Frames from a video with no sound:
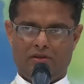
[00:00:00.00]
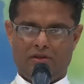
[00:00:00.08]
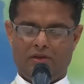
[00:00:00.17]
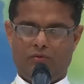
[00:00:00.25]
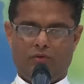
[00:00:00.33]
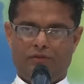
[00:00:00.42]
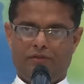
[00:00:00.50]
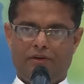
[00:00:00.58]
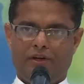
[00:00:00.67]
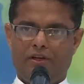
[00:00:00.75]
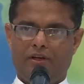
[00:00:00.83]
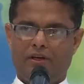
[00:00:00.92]
It was
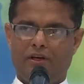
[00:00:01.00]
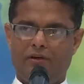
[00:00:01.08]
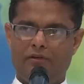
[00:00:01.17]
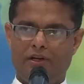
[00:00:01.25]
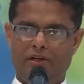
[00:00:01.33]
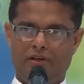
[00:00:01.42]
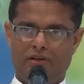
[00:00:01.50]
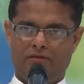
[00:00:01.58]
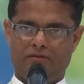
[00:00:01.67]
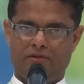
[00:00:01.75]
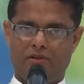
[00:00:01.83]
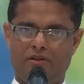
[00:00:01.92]
raining heavily,
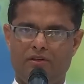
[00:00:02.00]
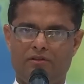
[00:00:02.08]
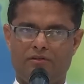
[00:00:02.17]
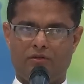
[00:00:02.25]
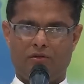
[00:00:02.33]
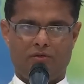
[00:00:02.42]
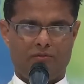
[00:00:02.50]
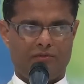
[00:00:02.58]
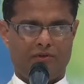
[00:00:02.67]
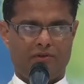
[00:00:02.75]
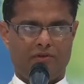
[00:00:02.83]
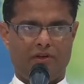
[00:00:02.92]

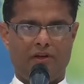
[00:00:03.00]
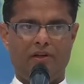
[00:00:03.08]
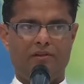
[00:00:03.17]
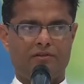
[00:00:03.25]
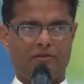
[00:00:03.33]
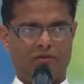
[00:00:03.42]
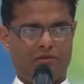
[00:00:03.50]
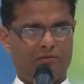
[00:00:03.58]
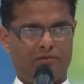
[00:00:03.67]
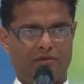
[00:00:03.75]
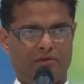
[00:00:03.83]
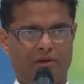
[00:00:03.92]
thunderstorms,
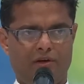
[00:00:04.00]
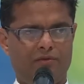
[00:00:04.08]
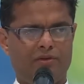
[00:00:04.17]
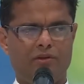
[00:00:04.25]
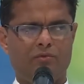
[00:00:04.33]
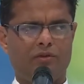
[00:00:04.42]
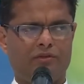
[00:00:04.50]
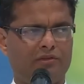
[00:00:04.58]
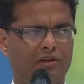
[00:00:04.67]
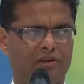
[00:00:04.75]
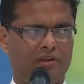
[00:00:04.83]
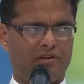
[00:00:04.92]
hailstorms, everything was
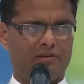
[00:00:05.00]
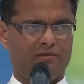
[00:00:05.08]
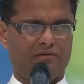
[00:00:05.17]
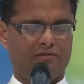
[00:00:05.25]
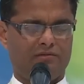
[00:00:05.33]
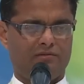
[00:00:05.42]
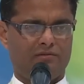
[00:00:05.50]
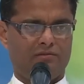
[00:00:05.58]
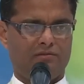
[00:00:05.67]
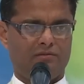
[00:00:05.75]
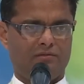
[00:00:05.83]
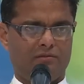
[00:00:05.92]
there.
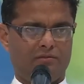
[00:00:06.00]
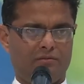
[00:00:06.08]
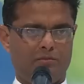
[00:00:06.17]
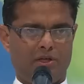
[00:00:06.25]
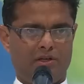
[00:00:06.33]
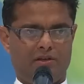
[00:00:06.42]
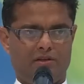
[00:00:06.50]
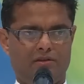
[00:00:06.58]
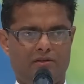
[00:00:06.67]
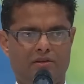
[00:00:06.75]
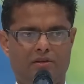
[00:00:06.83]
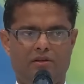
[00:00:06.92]
But
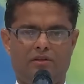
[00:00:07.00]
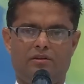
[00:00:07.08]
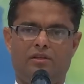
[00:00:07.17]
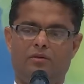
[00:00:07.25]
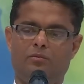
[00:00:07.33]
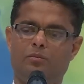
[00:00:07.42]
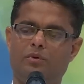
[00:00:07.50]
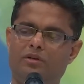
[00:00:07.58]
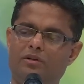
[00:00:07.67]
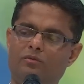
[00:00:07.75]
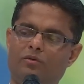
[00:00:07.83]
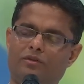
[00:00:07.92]
that
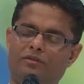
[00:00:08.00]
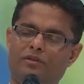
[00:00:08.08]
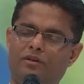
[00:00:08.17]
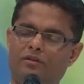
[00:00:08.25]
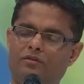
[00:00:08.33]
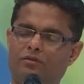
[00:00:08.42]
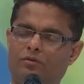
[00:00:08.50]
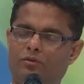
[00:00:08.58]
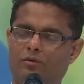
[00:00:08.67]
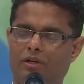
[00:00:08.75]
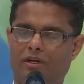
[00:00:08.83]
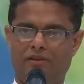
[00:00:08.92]
bird was sitting so
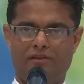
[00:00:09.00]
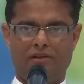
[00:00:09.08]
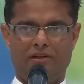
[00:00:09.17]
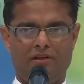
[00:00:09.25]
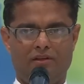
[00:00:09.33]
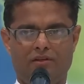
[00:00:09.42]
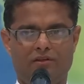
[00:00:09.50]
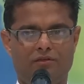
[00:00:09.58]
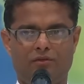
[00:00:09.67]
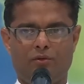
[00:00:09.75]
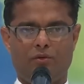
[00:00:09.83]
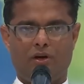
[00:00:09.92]
nicely,
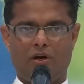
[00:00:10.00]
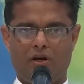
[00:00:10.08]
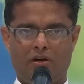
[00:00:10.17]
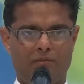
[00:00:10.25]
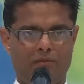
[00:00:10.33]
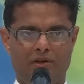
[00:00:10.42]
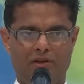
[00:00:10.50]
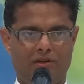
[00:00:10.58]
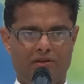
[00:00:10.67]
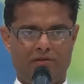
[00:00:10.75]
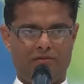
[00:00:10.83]
so calmly.